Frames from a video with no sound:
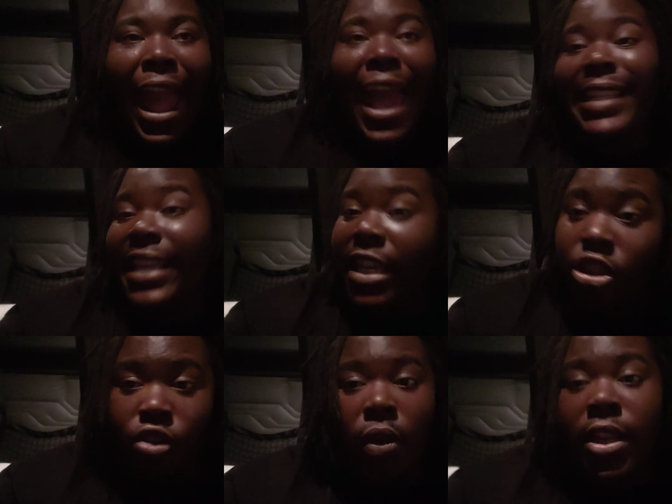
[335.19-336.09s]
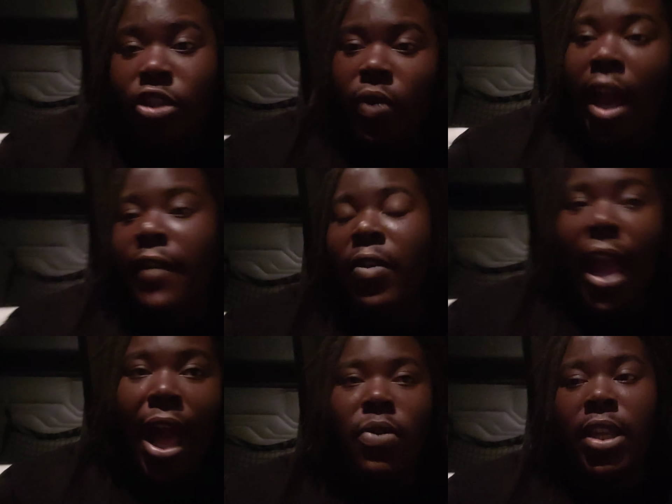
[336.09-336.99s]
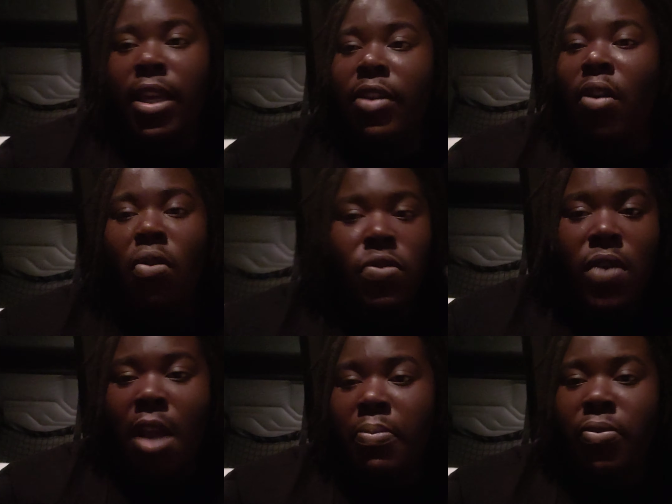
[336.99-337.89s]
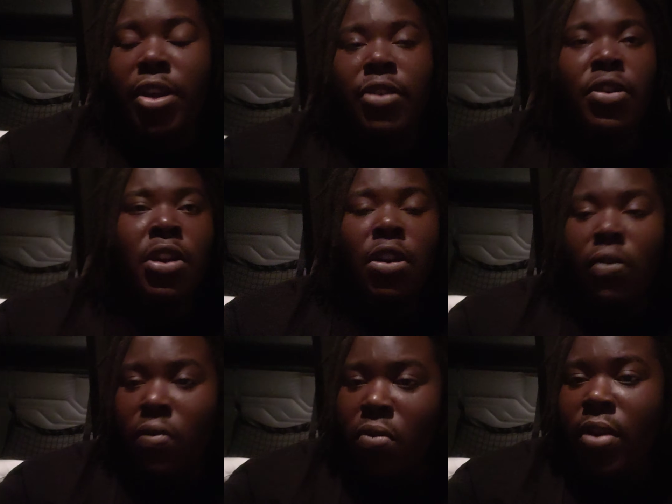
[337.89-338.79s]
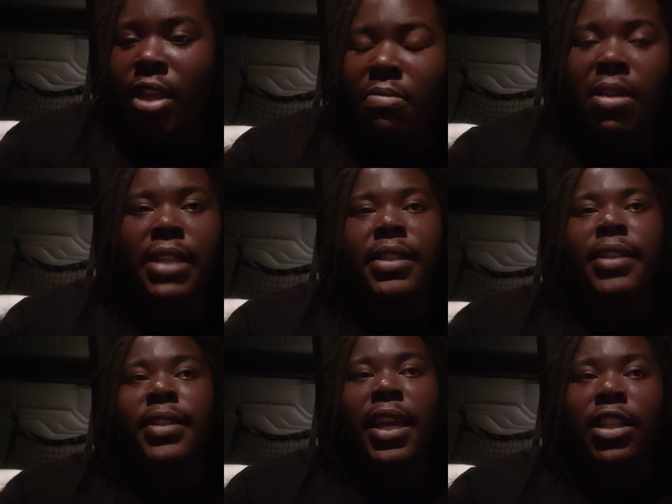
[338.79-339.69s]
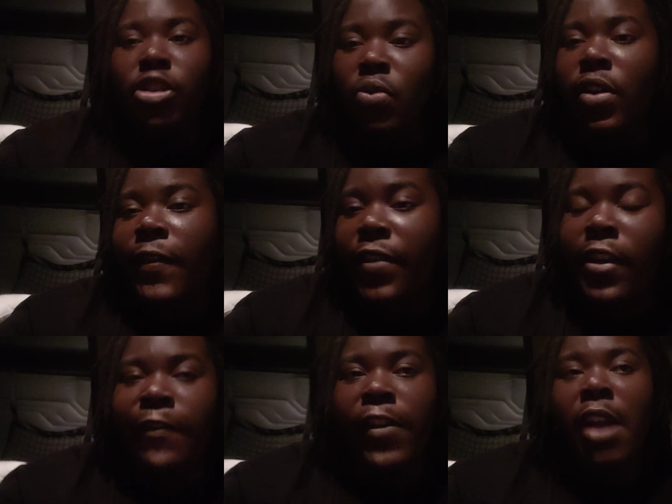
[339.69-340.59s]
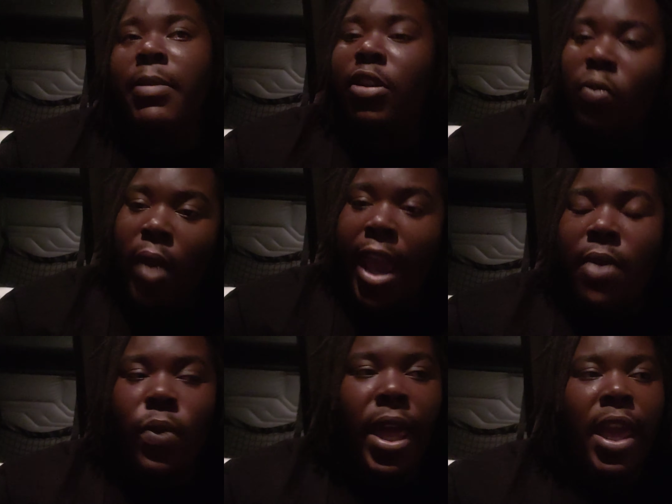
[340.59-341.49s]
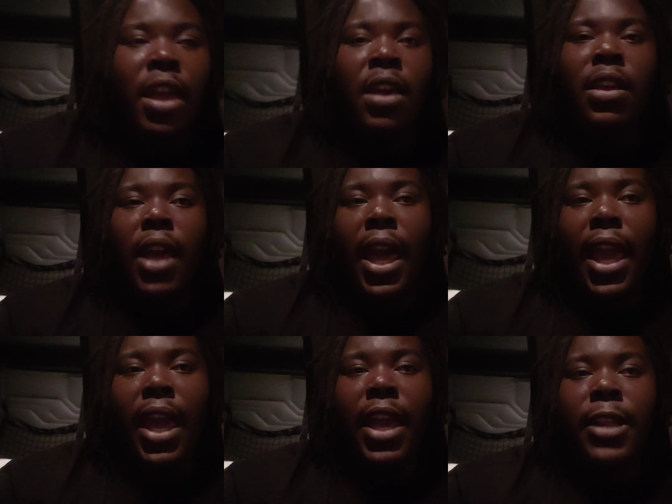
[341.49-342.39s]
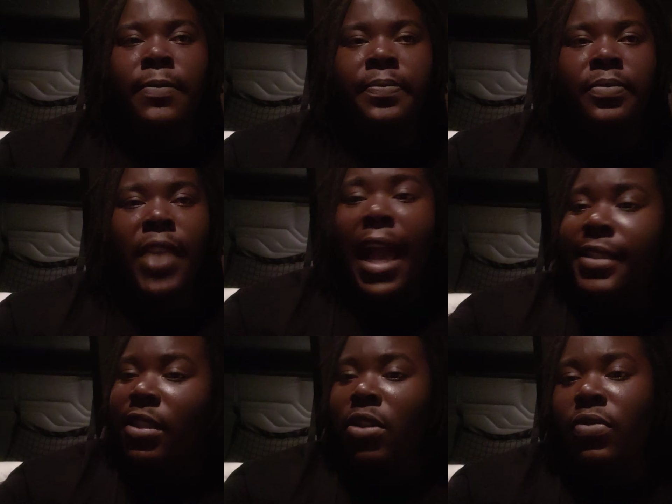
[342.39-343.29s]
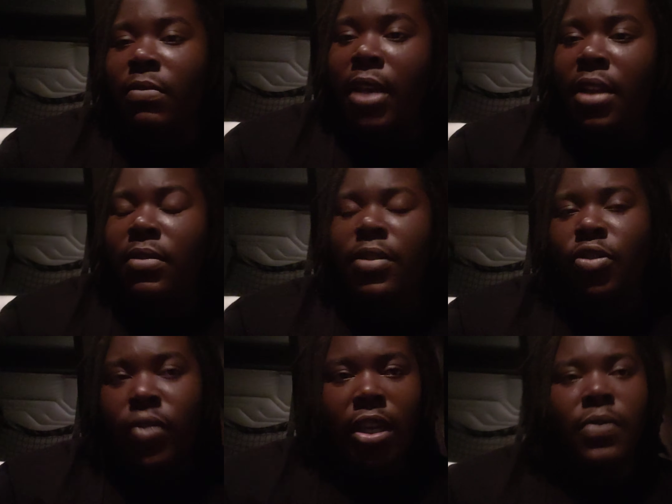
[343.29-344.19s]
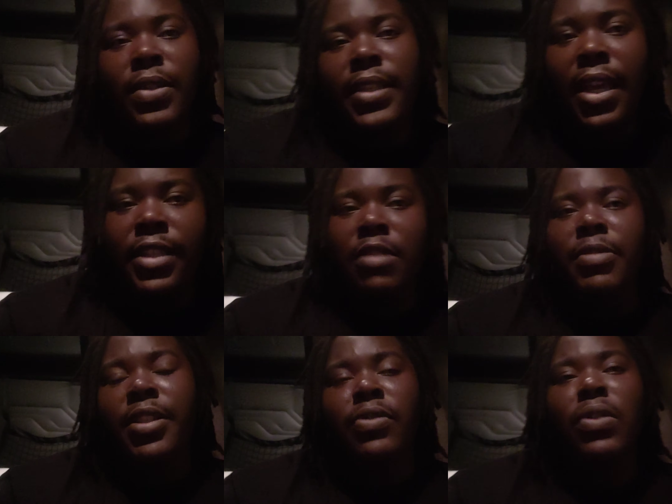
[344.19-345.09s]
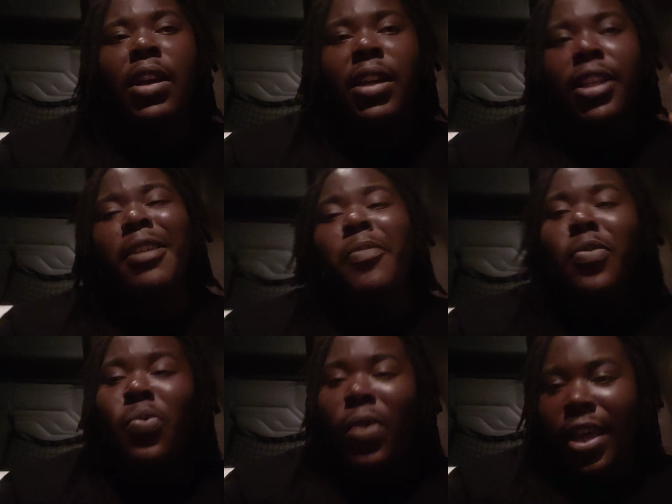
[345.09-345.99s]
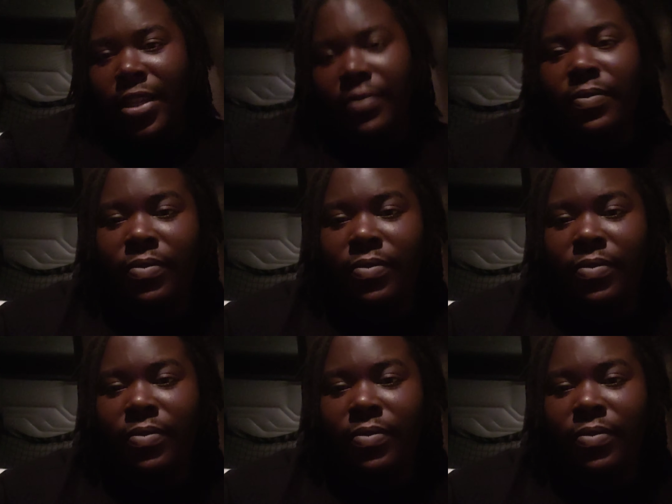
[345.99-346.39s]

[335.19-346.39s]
as a truck driver out here, owner-operator, growing your business and doing for your family the right way. And I salute him, man. So Trucking with Tay is number 2. Number 1,